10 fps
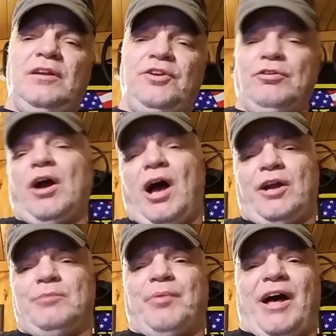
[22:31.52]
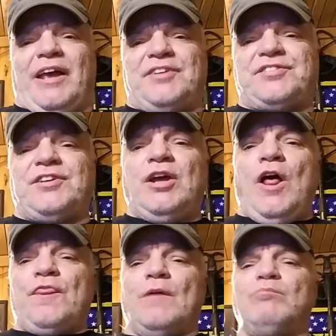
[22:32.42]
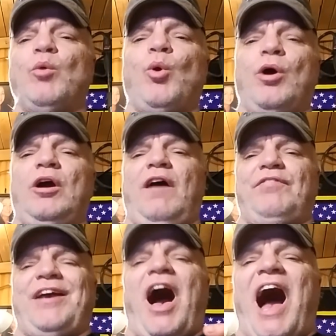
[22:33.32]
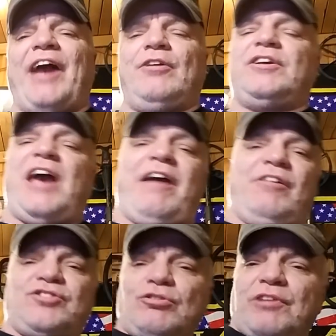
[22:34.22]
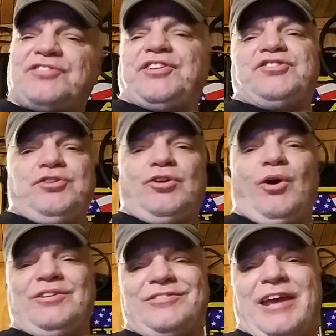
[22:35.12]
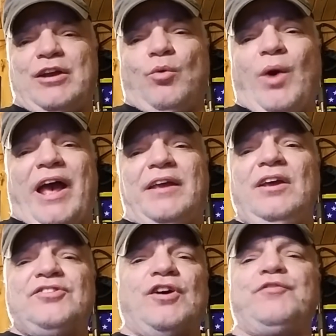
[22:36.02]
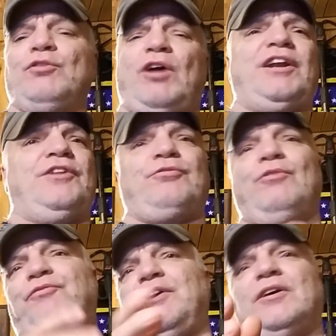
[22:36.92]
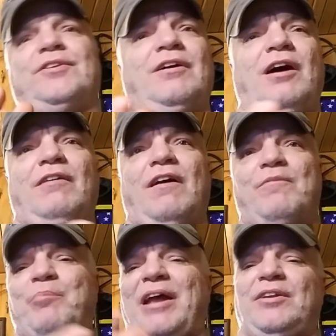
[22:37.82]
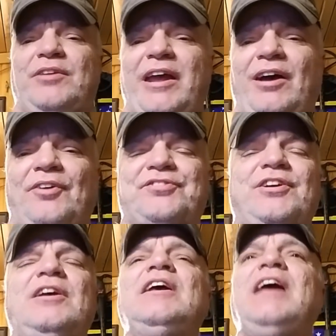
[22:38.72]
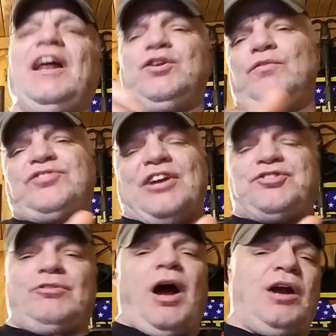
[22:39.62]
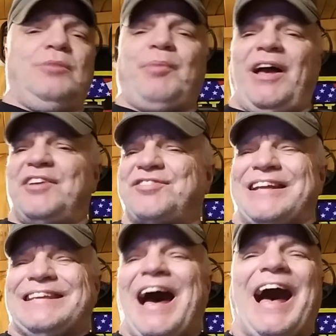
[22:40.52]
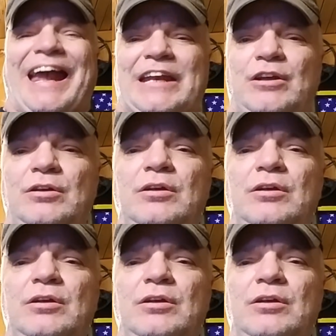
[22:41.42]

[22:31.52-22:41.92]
your iron bias, the more of the iron characteristics you're going to take away. So if you're running through a field of bent nails and you set your iron bias to 9,